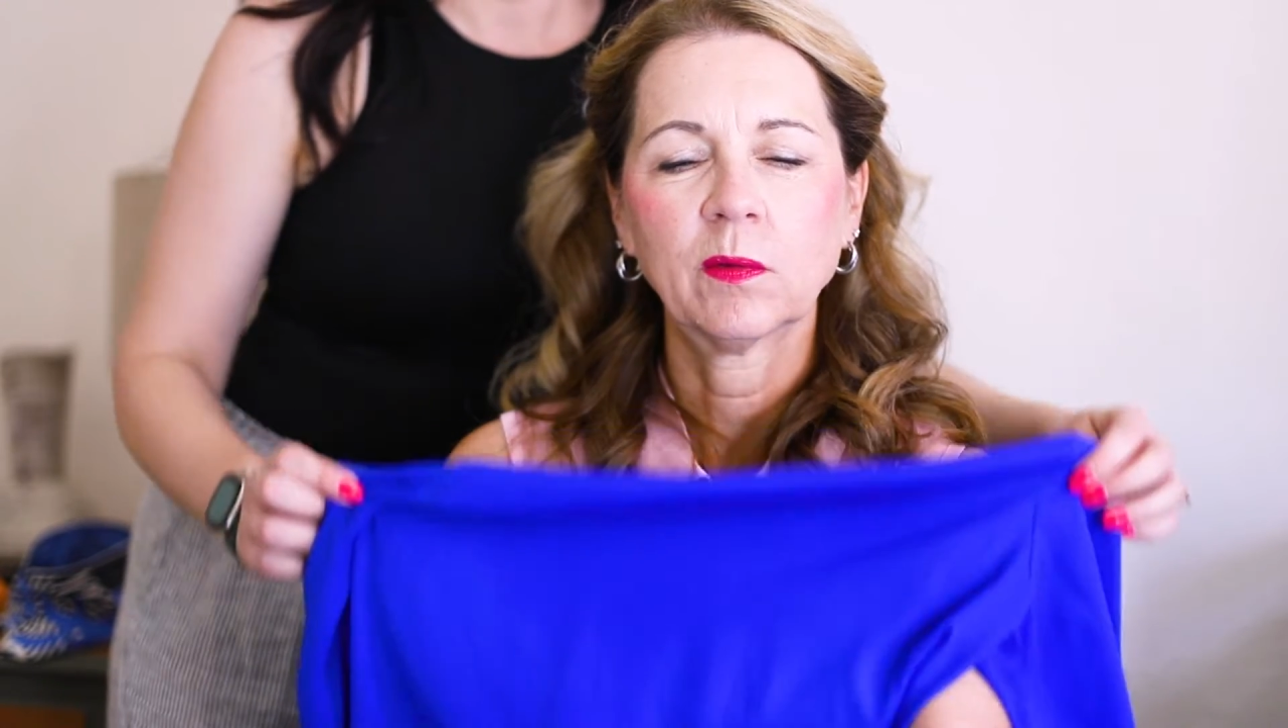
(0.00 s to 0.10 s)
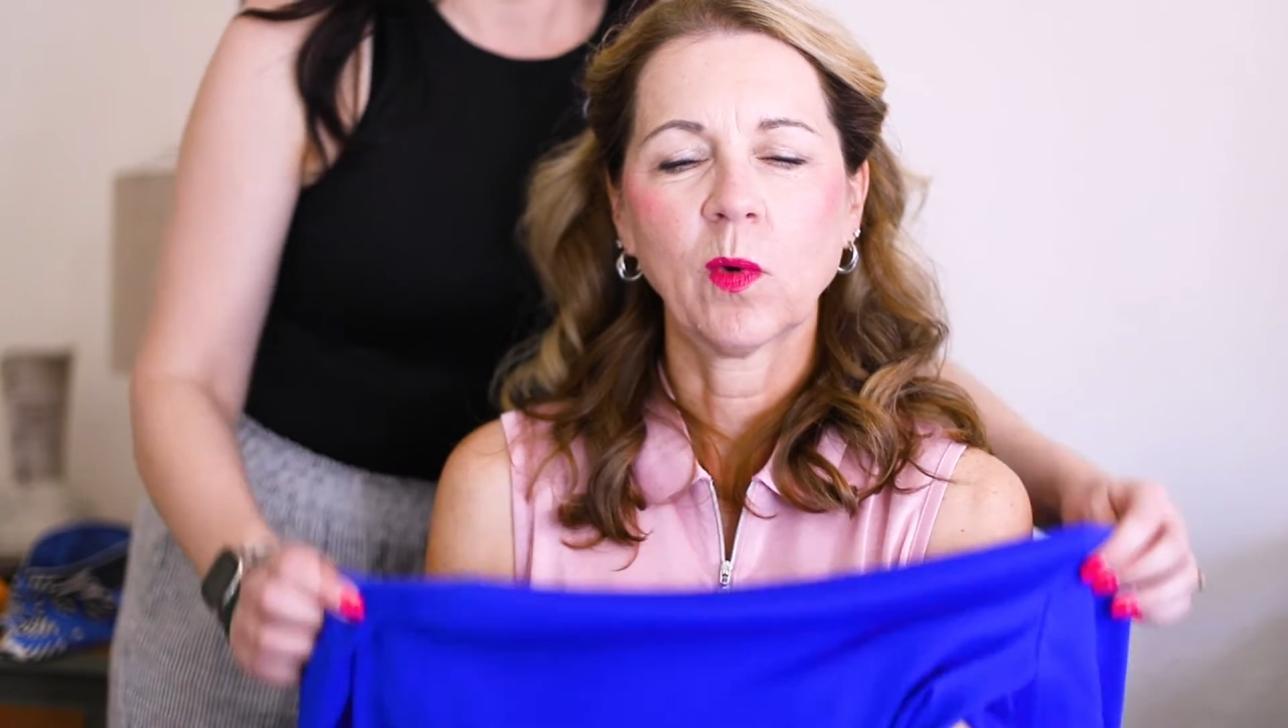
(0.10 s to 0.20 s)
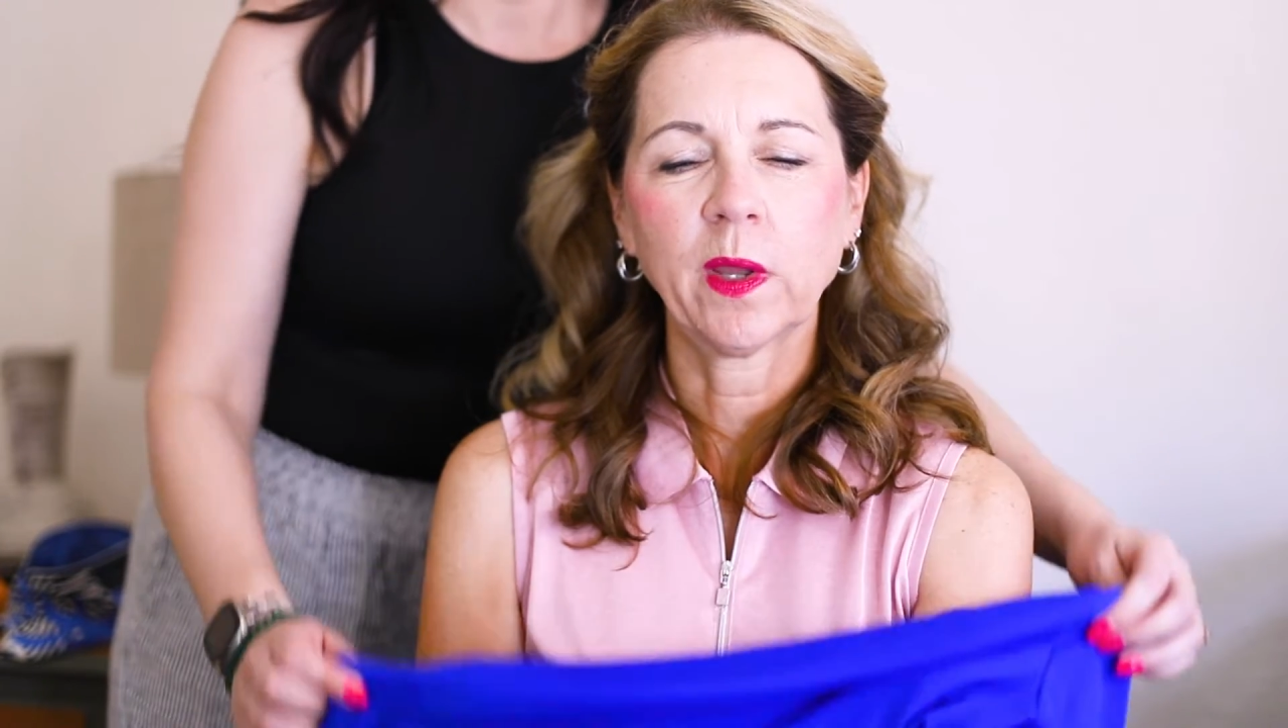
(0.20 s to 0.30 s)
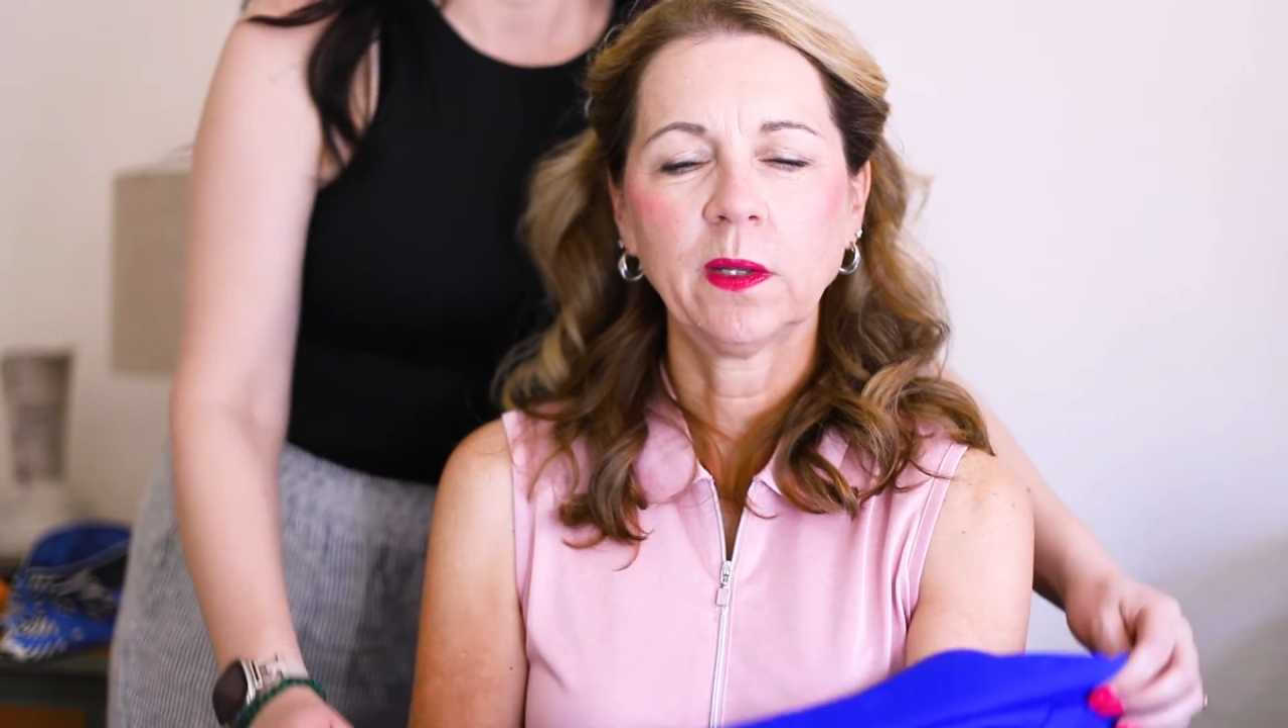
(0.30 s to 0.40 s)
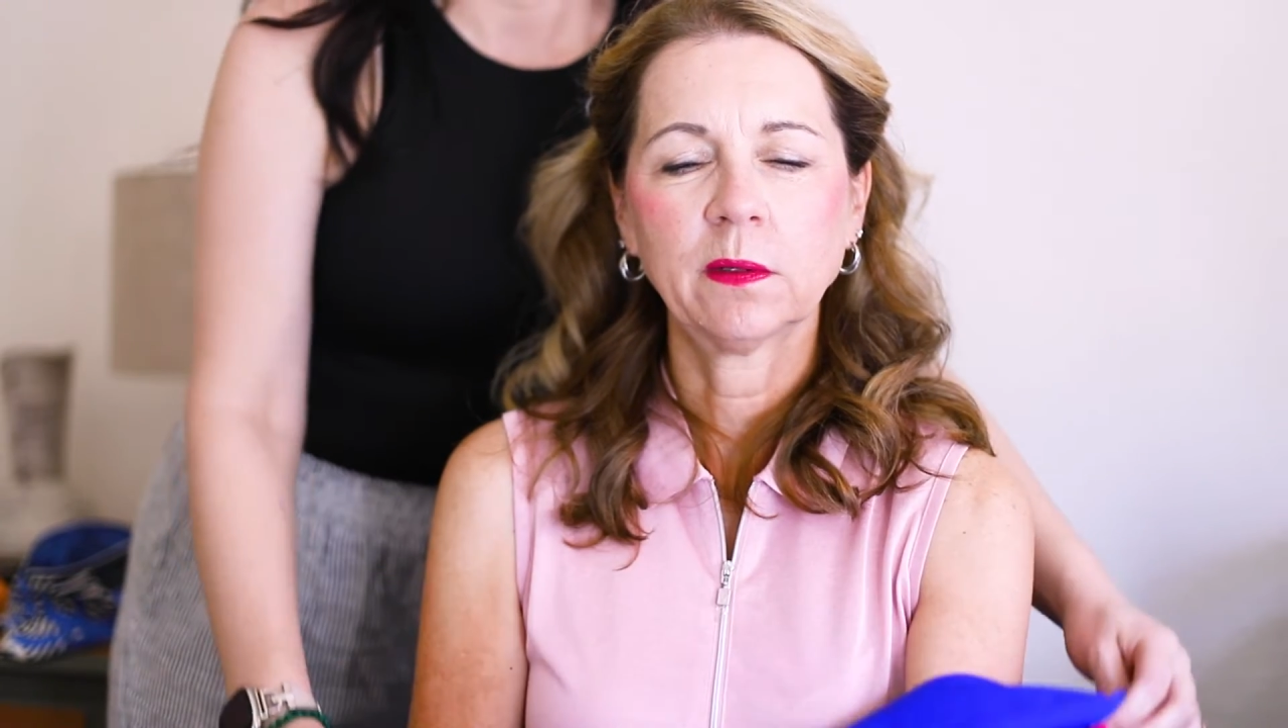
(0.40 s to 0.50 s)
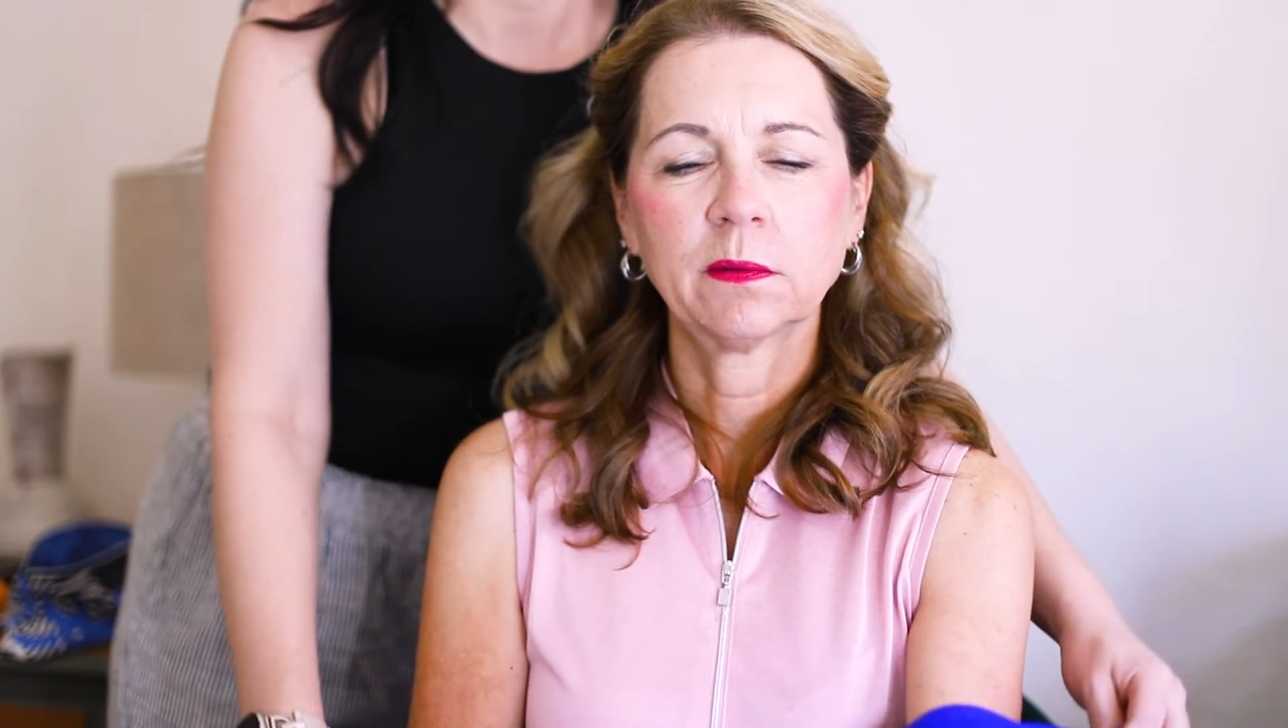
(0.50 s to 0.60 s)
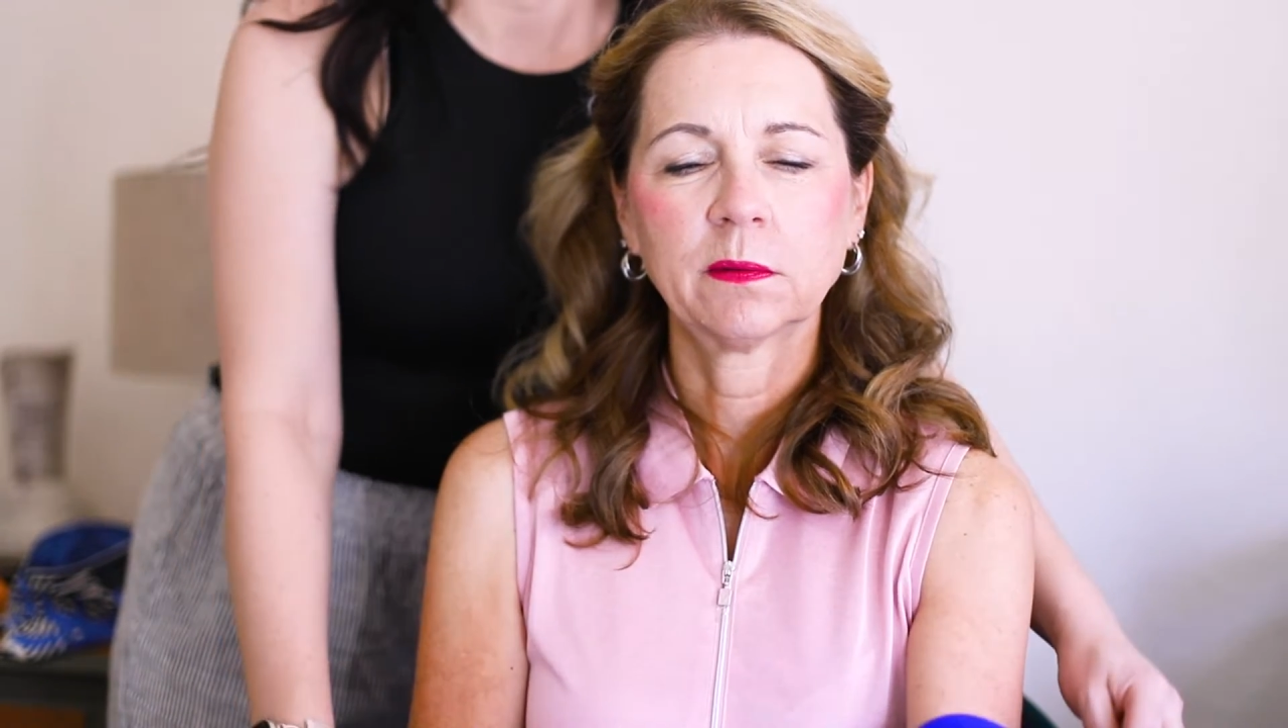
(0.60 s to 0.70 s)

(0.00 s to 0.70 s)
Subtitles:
white?